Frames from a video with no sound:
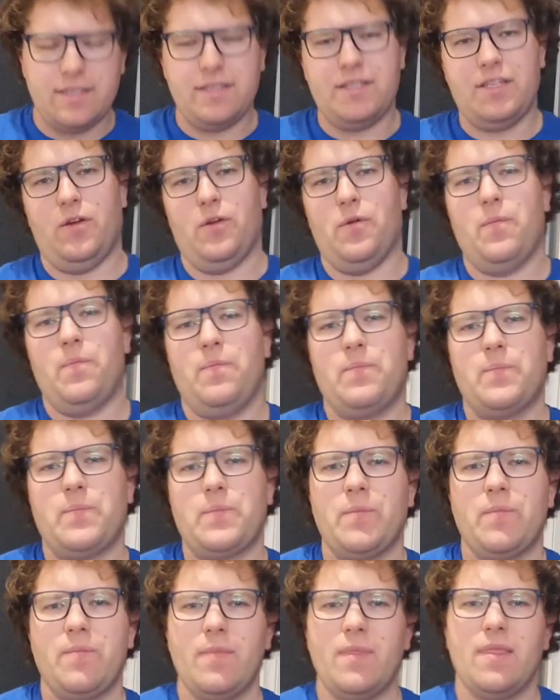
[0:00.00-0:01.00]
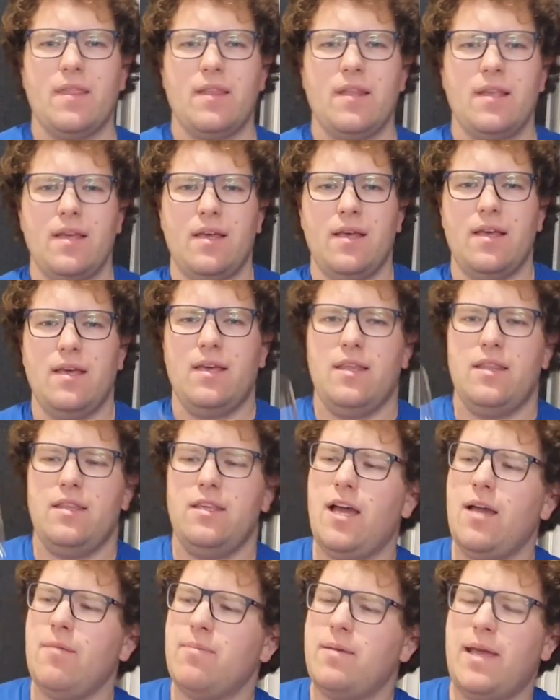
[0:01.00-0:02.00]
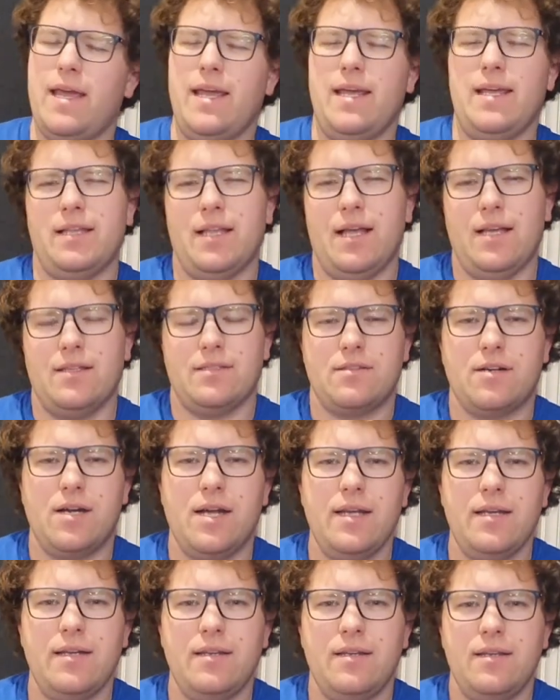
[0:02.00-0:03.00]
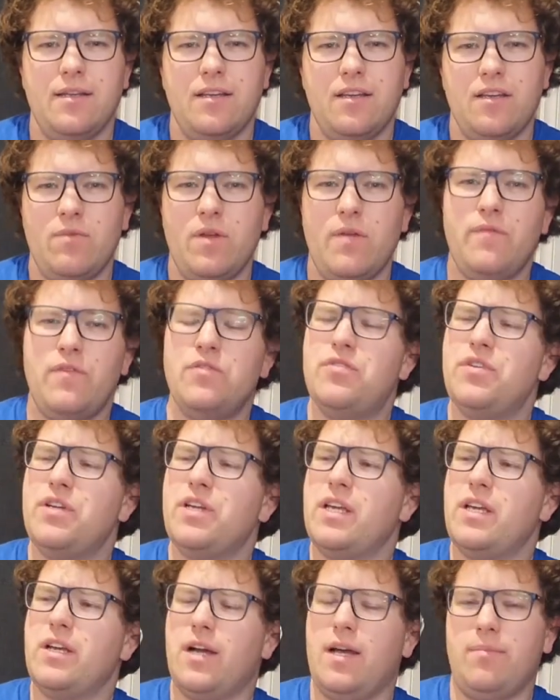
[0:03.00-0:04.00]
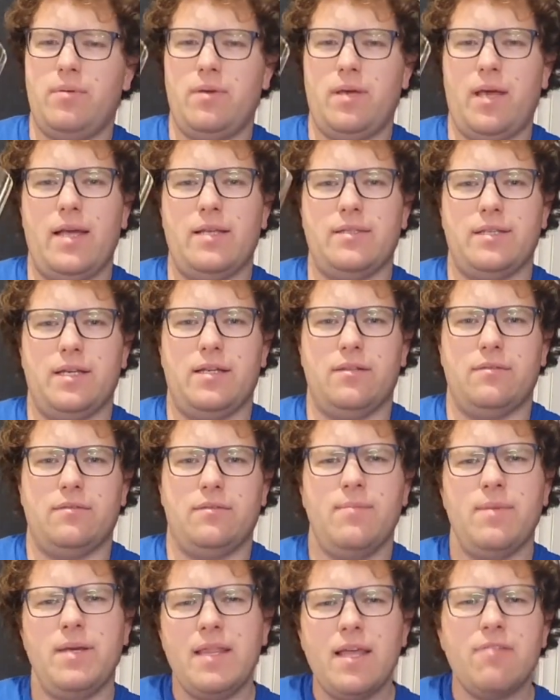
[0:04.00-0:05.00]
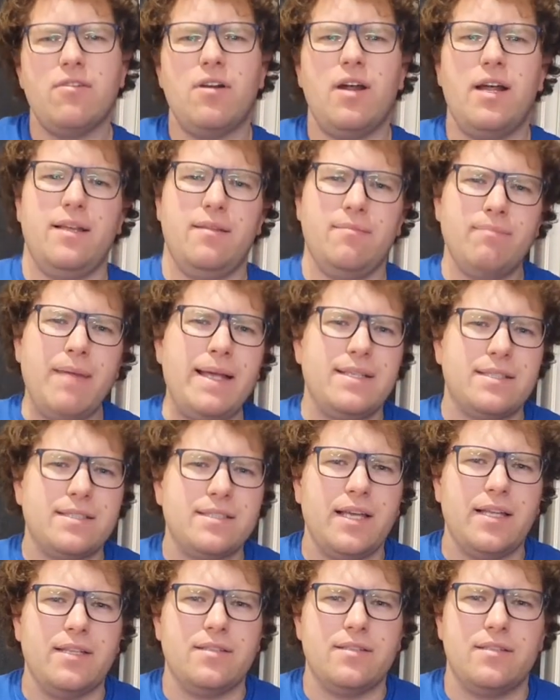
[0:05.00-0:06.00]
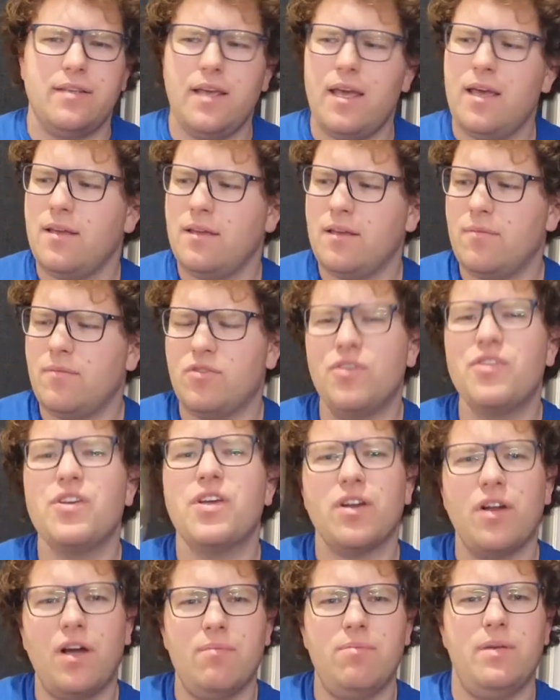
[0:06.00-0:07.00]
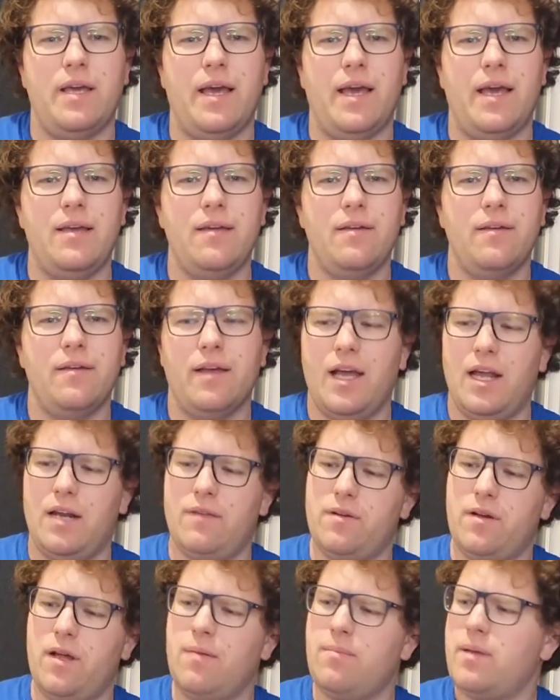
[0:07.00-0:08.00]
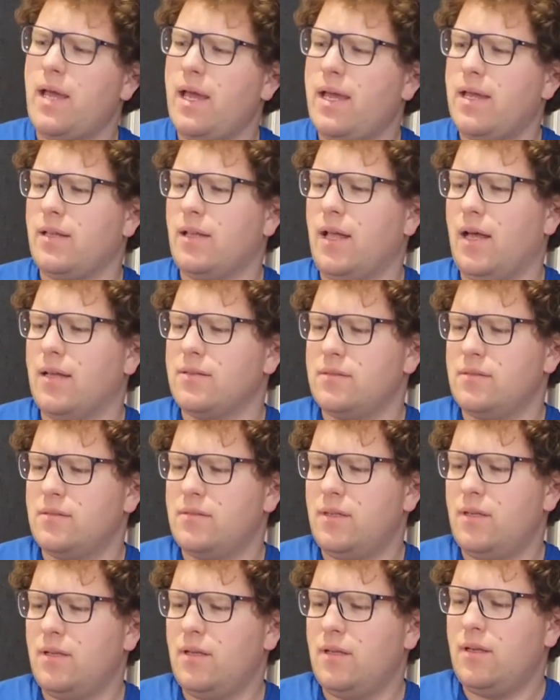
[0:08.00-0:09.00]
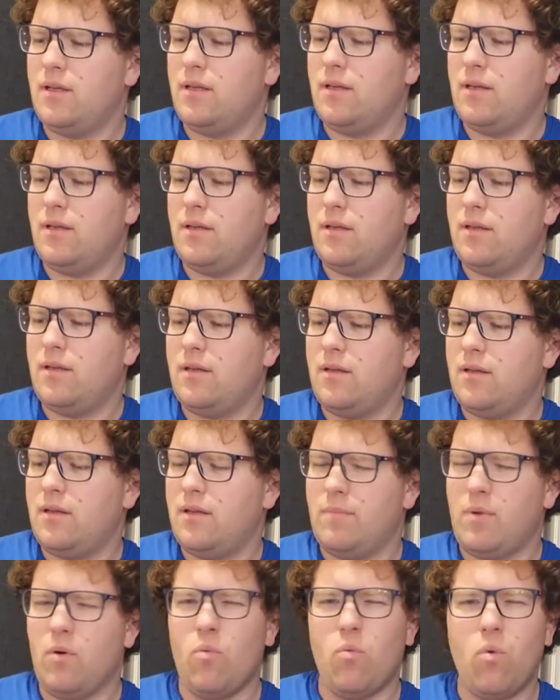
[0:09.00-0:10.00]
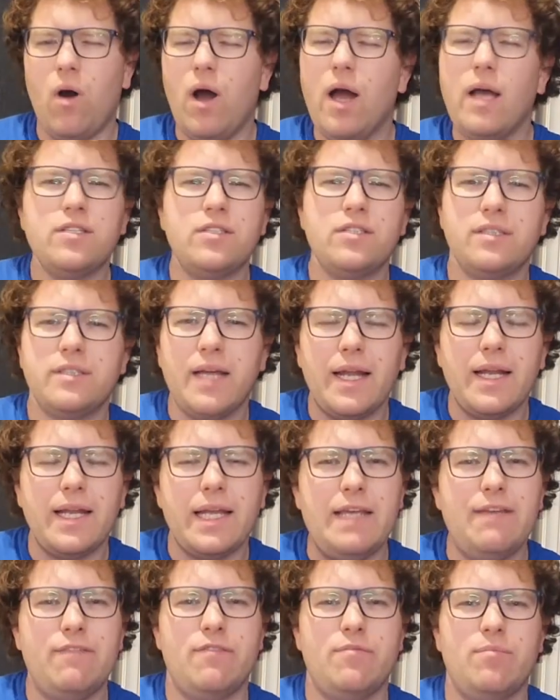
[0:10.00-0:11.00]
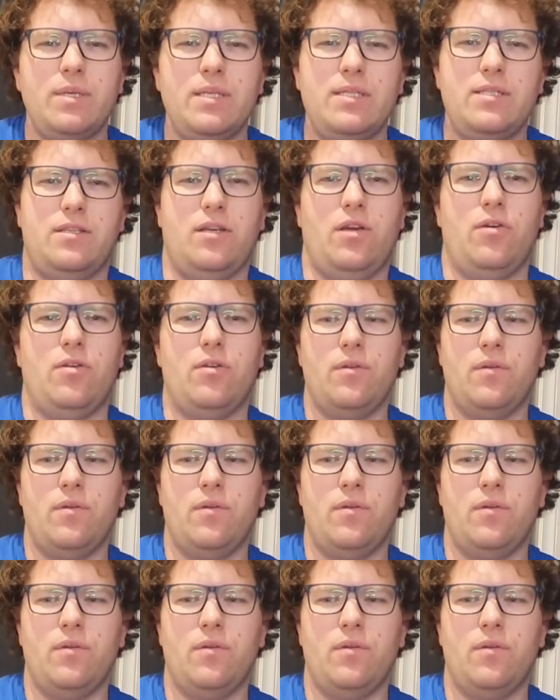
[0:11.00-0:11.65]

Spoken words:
the deal. The IPA glass, right? Meant for drinking IPAs out of. I mean, that right makes sense, yeah? Drink an IPA out of an IPA glass. But why should that even be so?